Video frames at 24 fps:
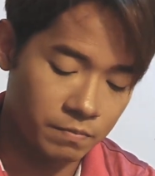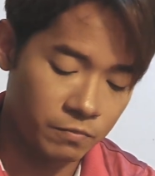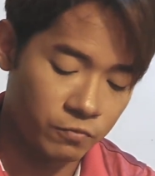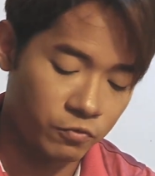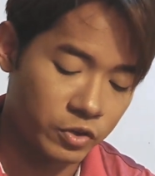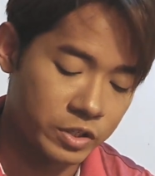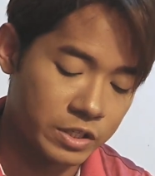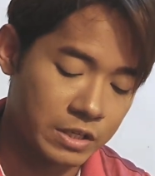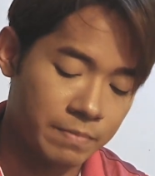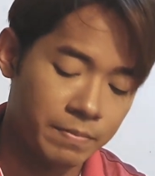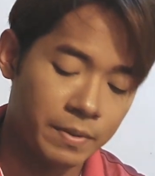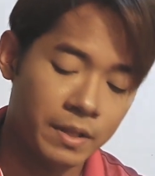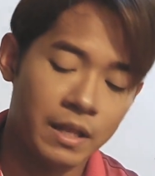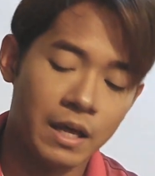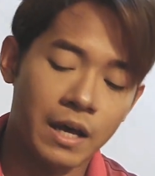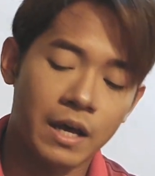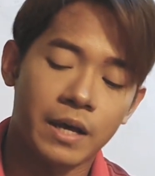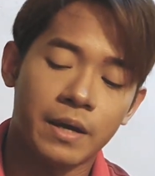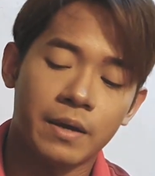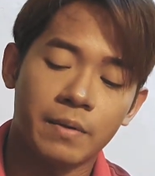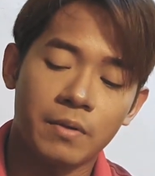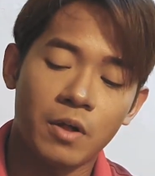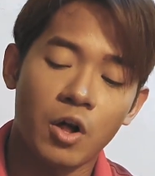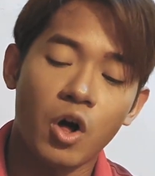for example,
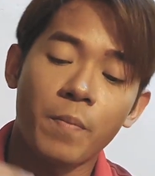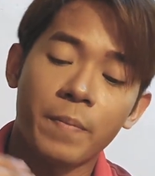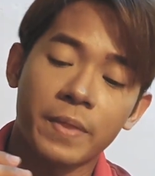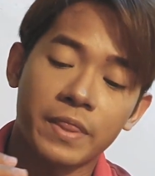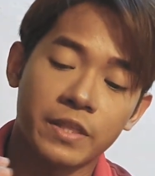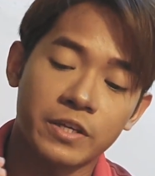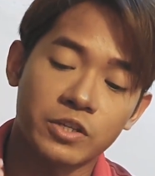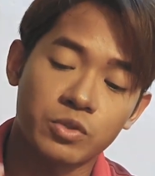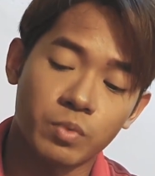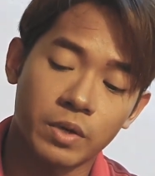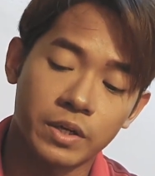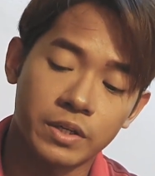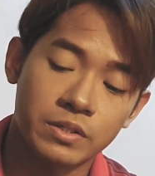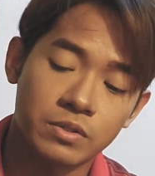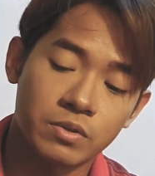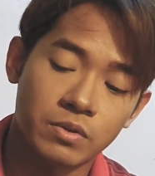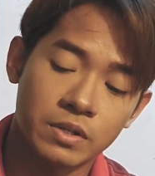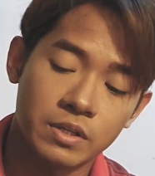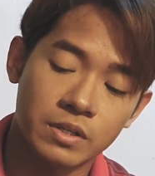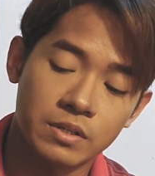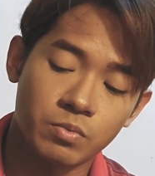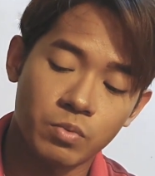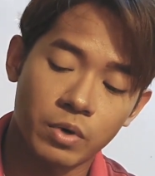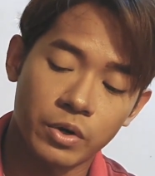I opened this one. So
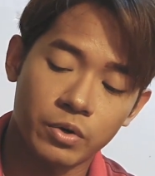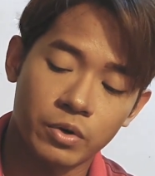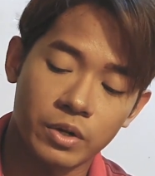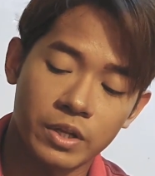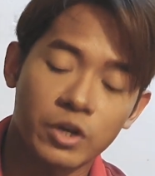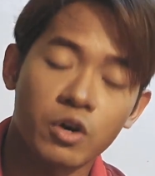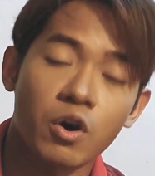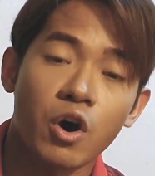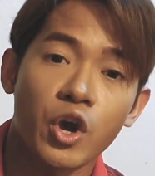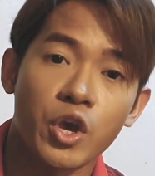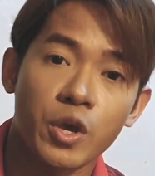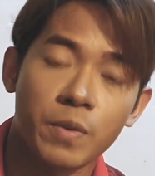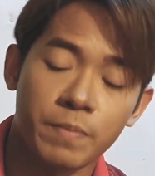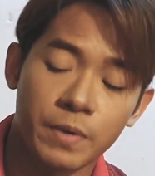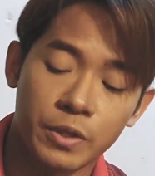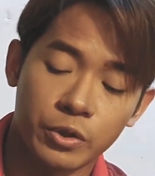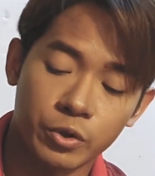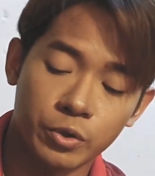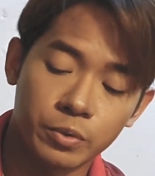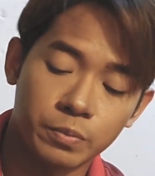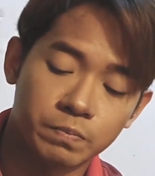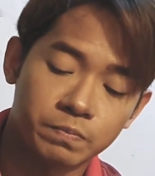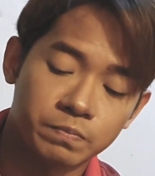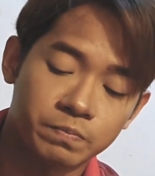this is what I call it, Koi
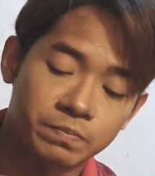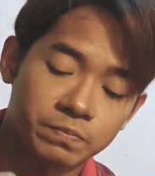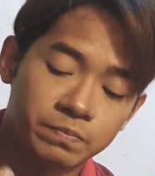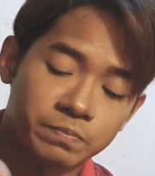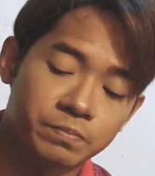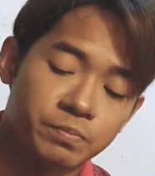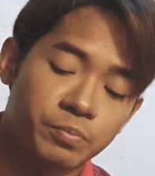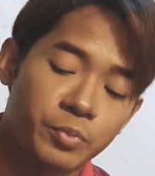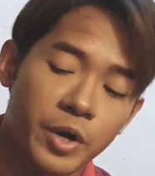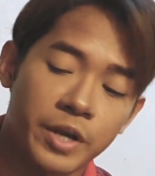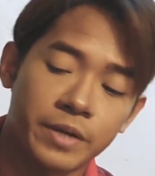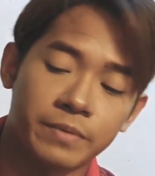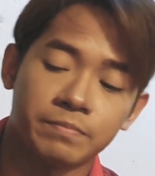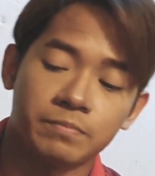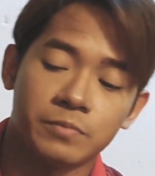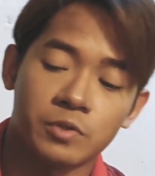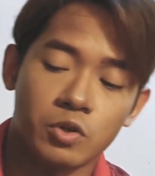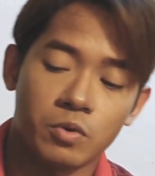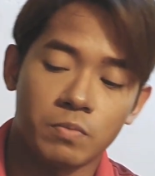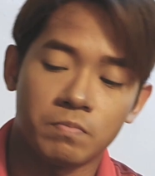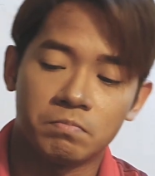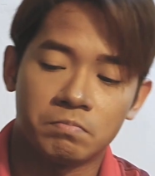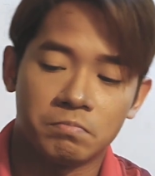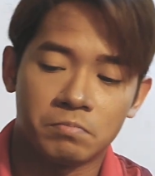Bito brand.
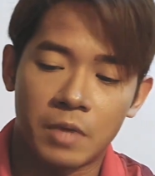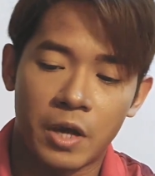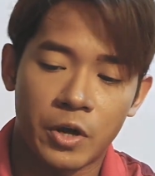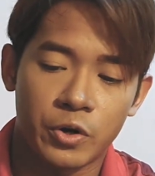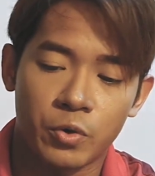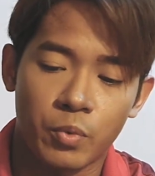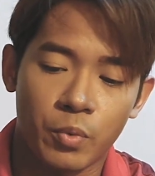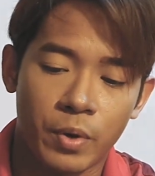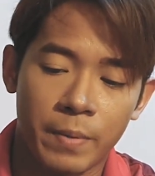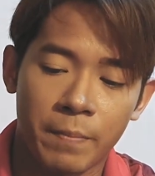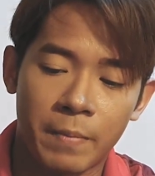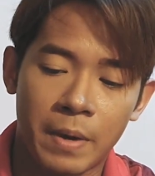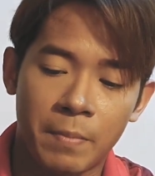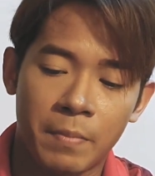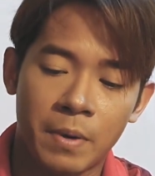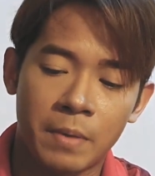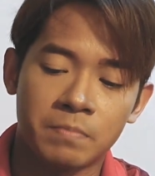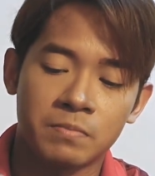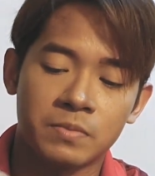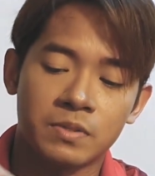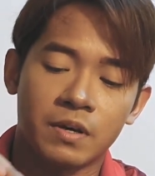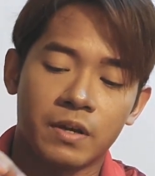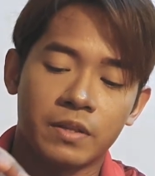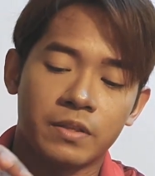So I don't know where my
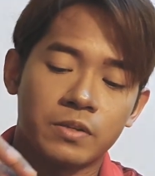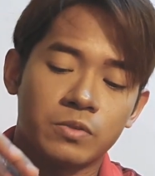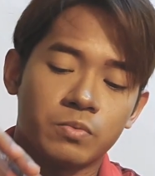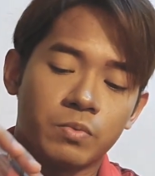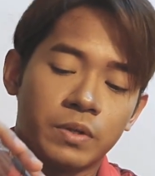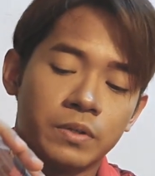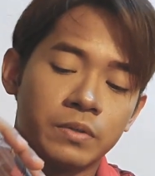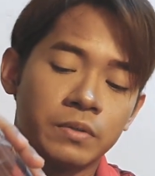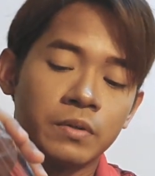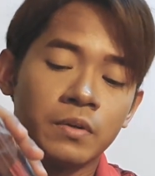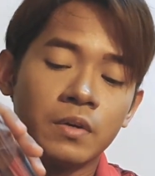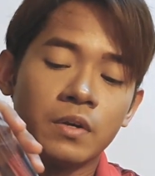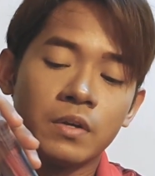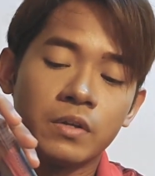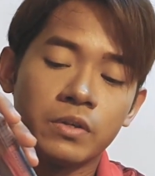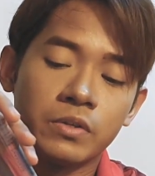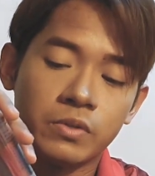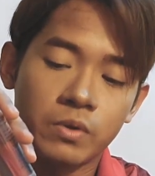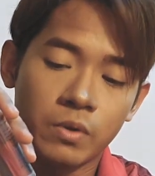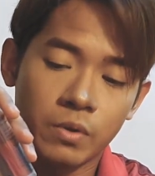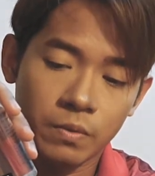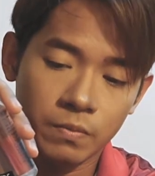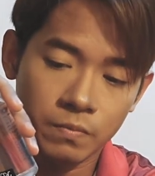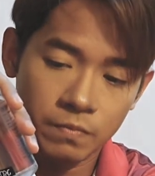mom got this one.
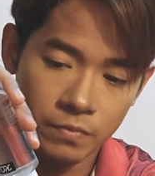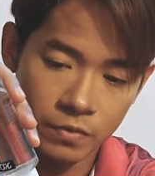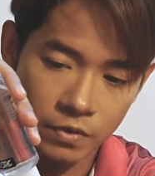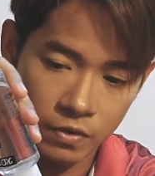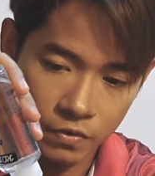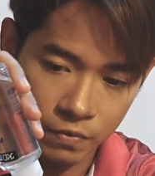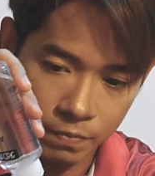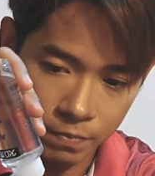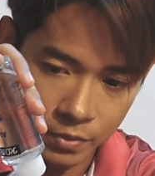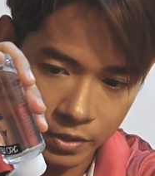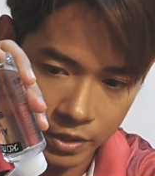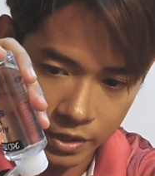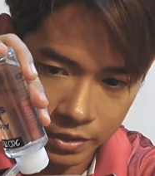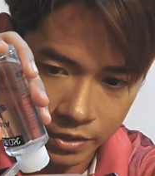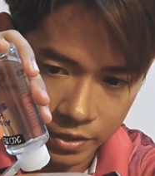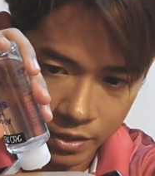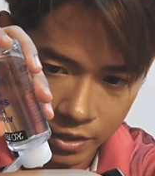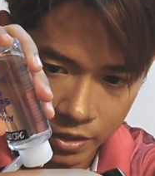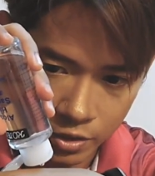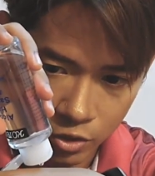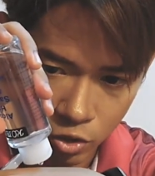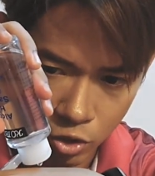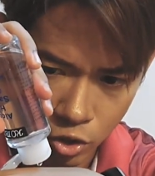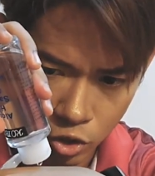So if you put it
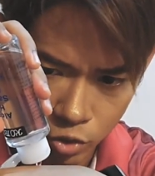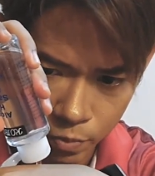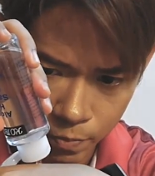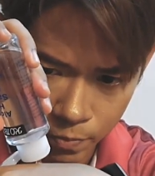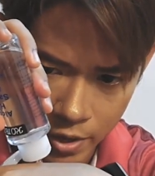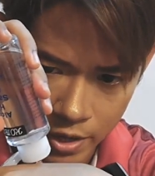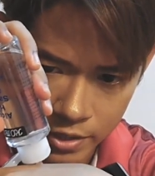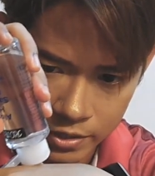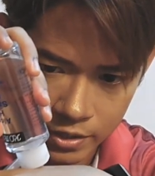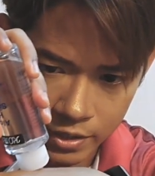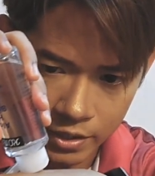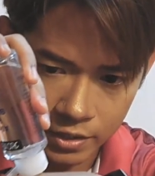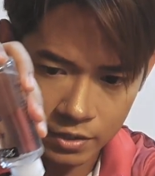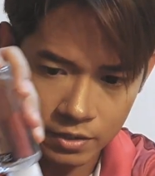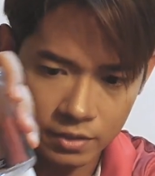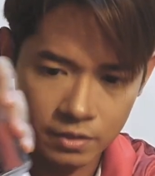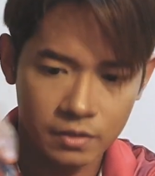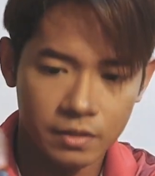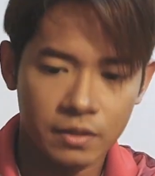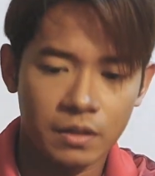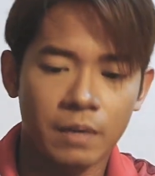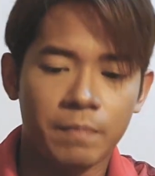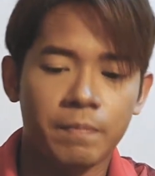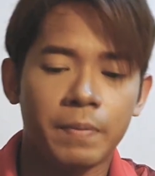here, you need to press it
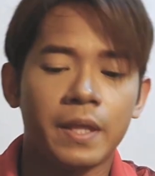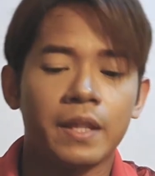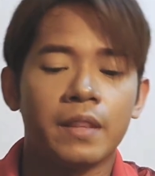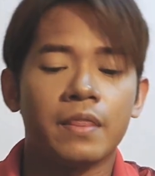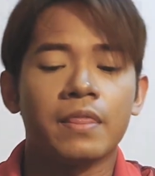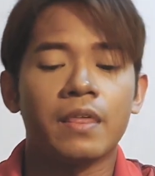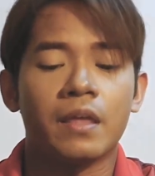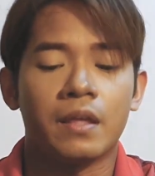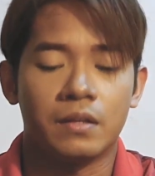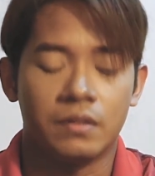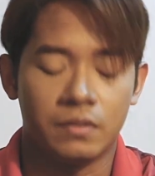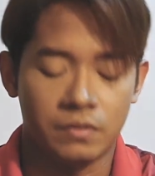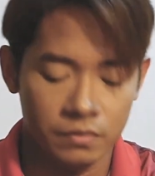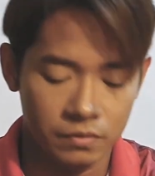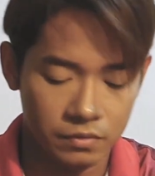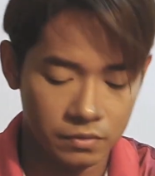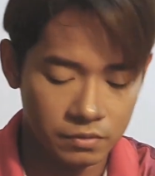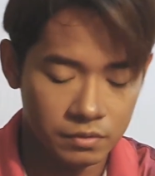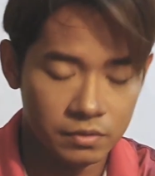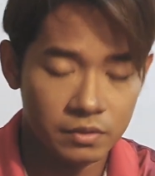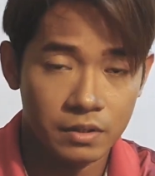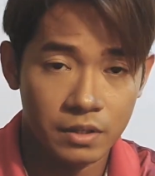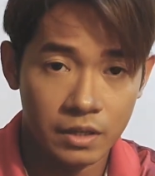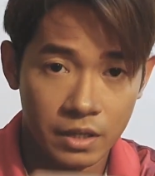a bit, then
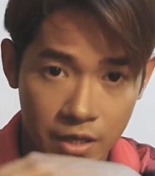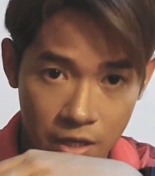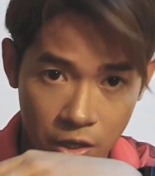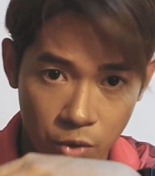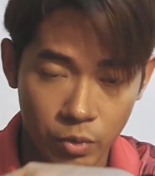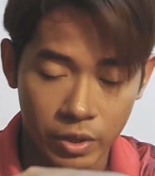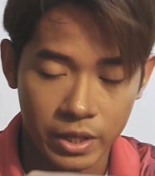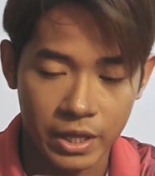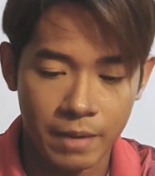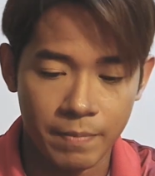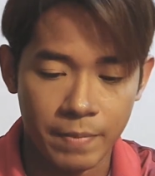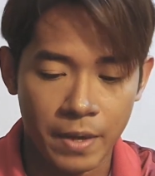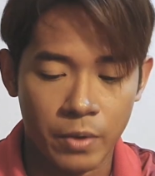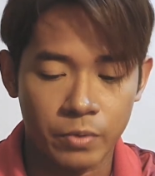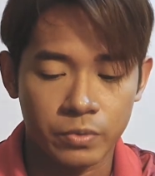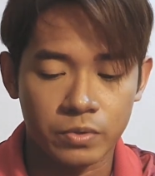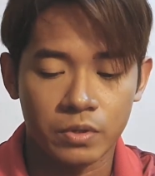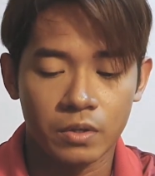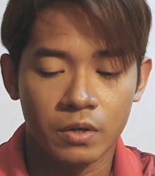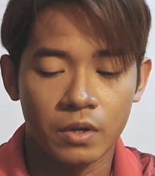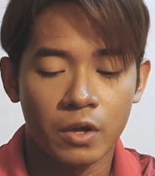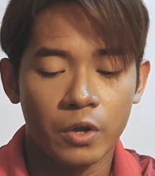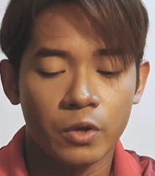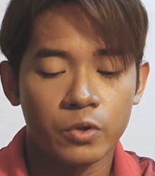it will come out.
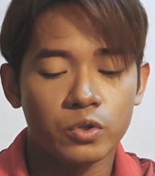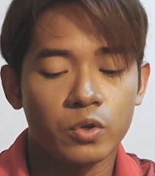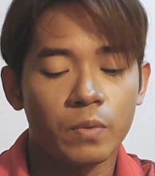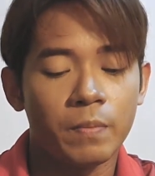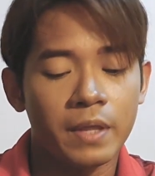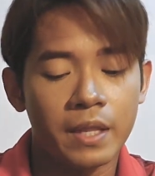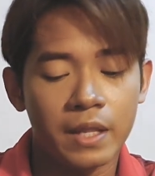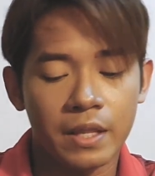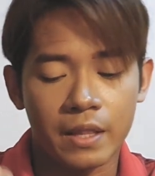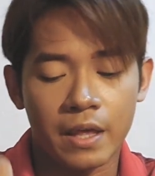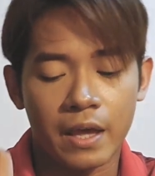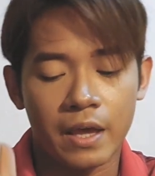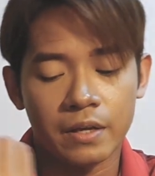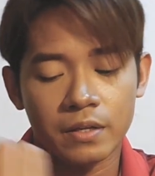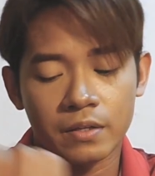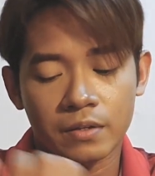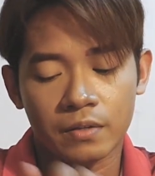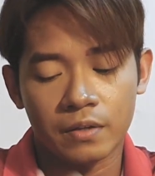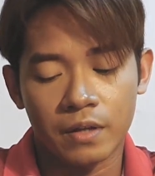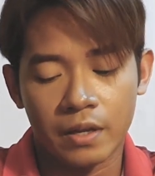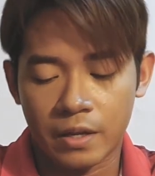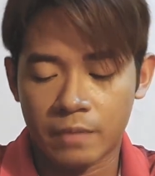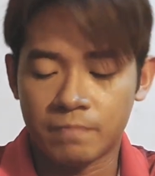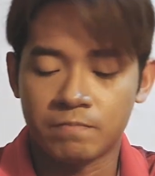So meaning that,
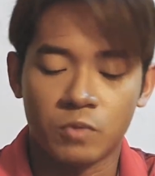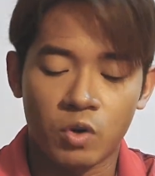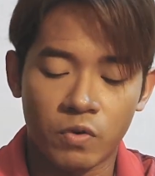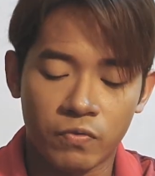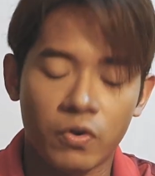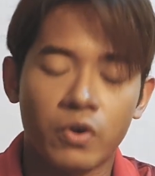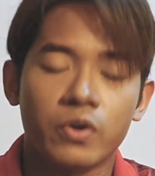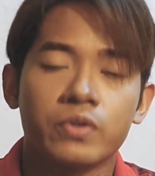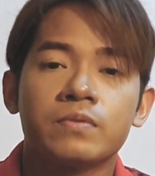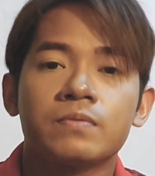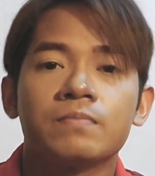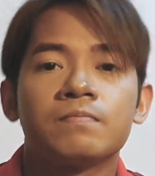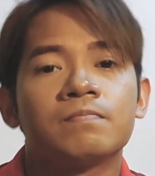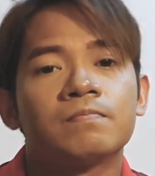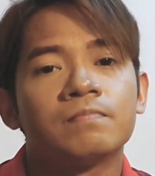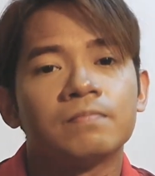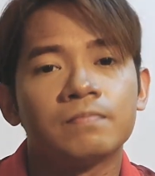and then of course,